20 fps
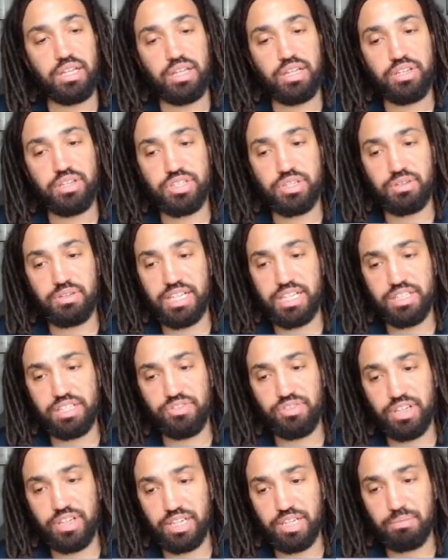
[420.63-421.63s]
So let's
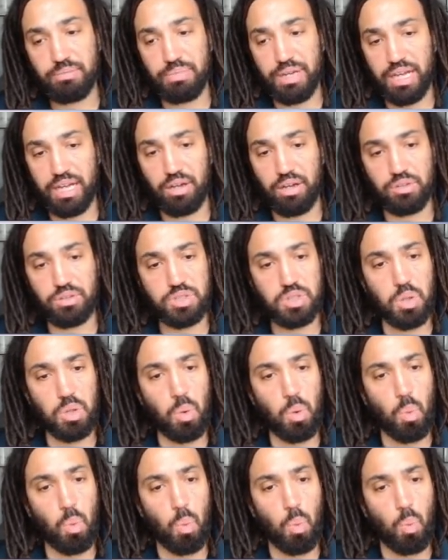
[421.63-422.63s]
think about
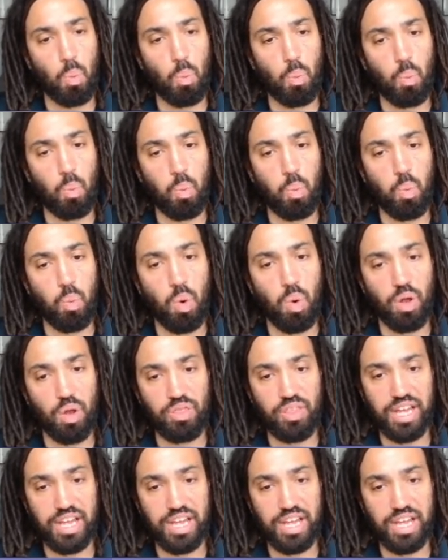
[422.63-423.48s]
what